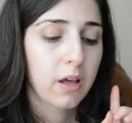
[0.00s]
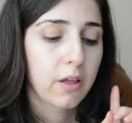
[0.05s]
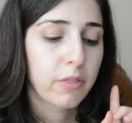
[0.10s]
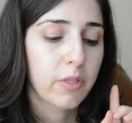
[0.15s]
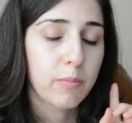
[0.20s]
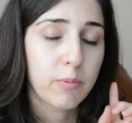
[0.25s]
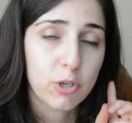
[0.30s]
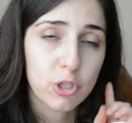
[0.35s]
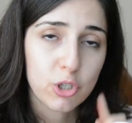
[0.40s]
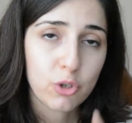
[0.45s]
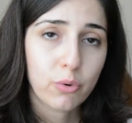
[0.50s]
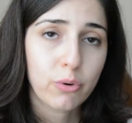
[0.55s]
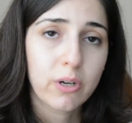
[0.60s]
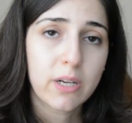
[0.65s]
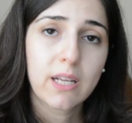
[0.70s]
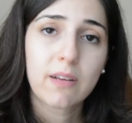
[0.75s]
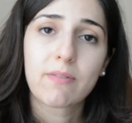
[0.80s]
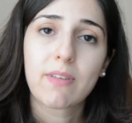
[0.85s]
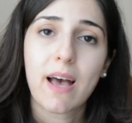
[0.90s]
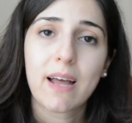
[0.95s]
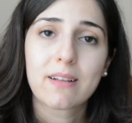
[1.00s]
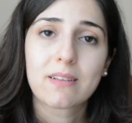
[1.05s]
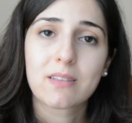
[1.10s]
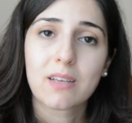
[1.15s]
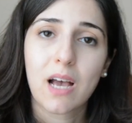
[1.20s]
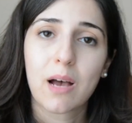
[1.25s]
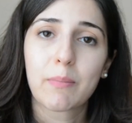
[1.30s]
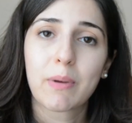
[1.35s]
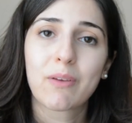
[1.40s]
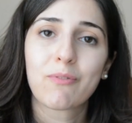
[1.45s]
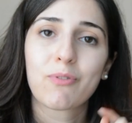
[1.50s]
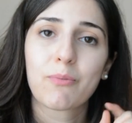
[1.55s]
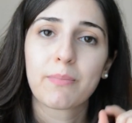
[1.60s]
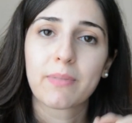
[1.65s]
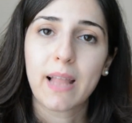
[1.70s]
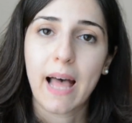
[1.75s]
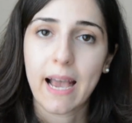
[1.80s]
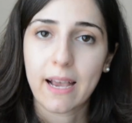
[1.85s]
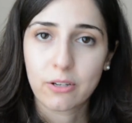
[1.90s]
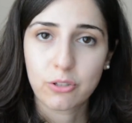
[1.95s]
the majority of that is coming from
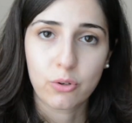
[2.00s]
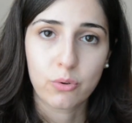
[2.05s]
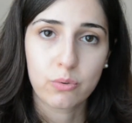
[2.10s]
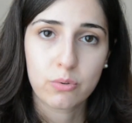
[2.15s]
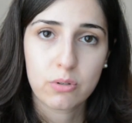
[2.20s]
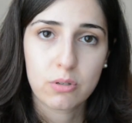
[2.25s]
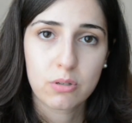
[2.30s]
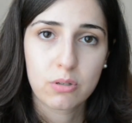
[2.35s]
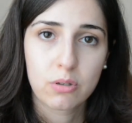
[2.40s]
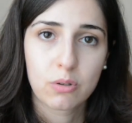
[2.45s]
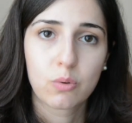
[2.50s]
lactose,